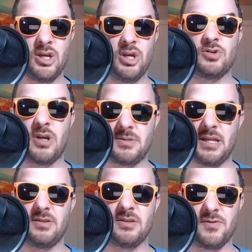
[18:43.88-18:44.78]
drops
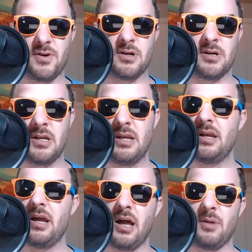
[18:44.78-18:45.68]
down this far.
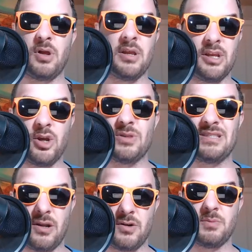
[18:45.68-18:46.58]
Probably going to go with
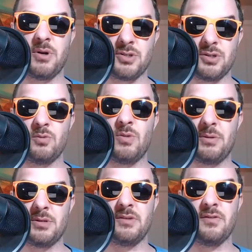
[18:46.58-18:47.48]
Terrence Marshall,
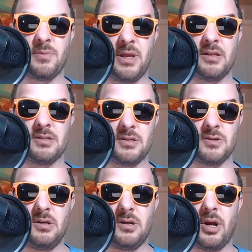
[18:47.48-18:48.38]
wide receiver from
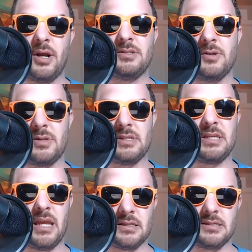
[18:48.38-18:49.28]
LSU. All right, so the
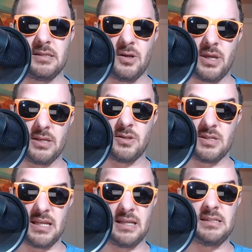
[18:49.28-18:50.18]
Saints. Okay, so the
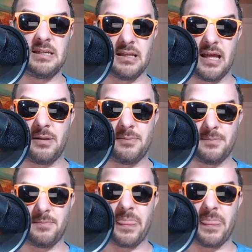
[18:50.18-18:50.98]
Saints need a lot.